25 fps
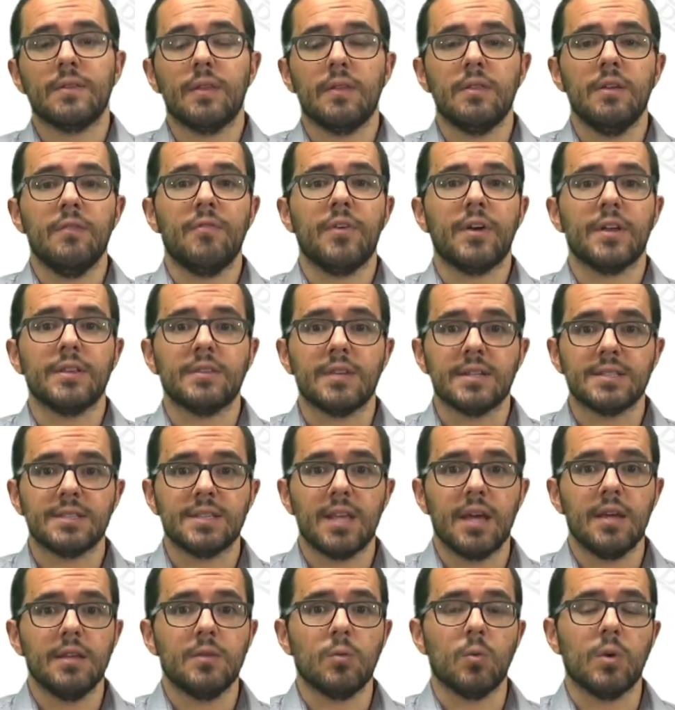the different
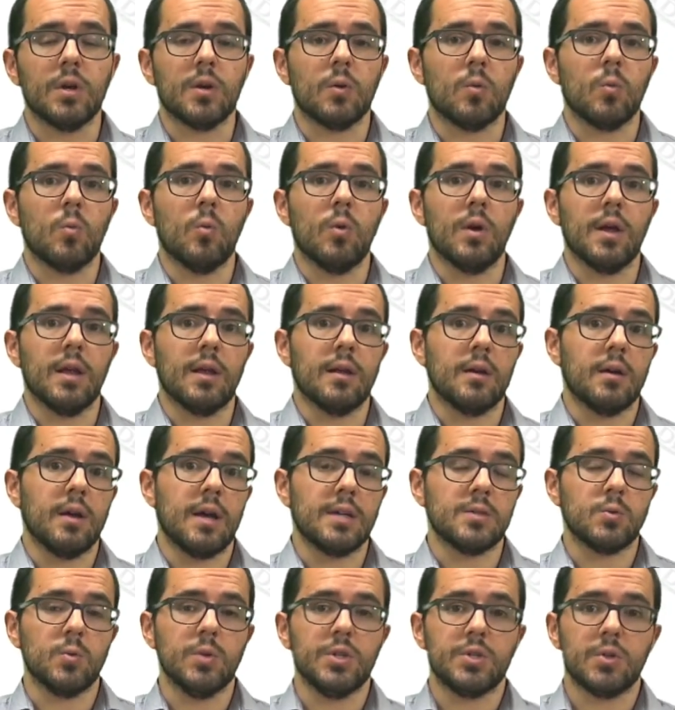state
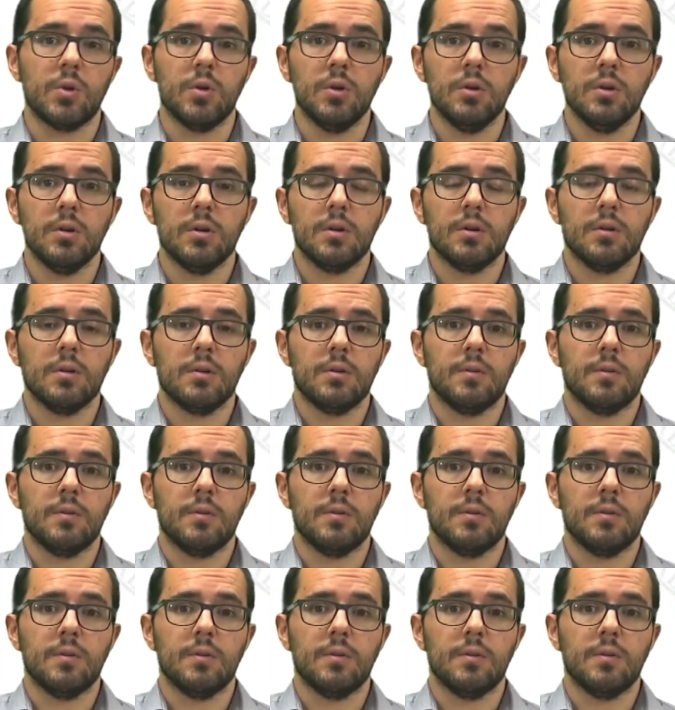as we saw,